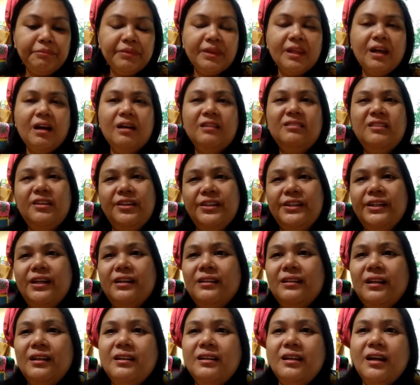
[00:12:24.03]
they're not
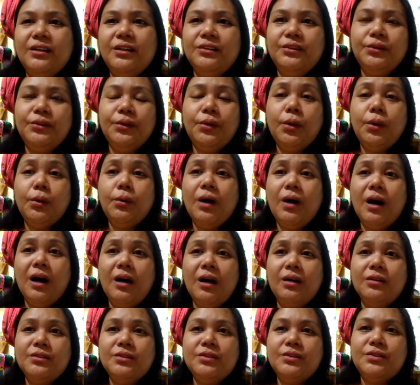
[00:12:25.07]
allowed to go
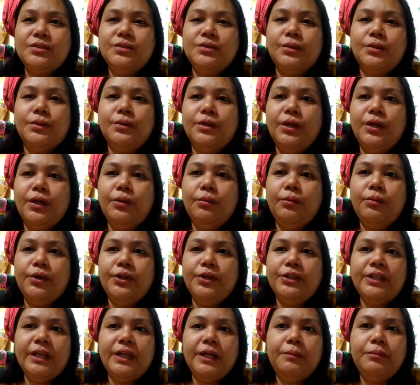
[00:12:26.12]
out, so they
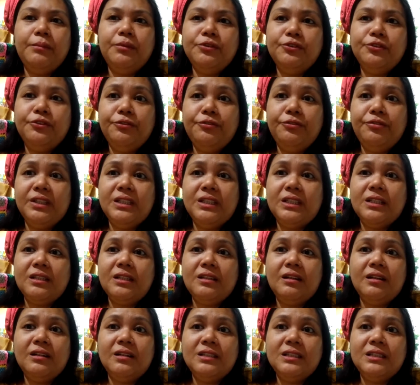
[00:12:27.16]
weren't able to
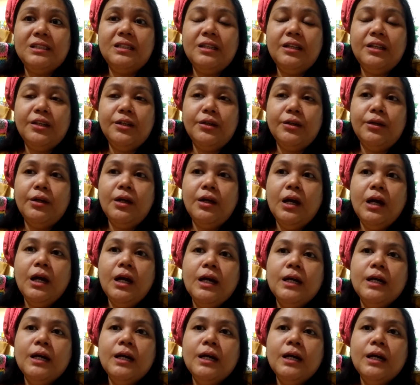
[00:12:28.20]
visit us here.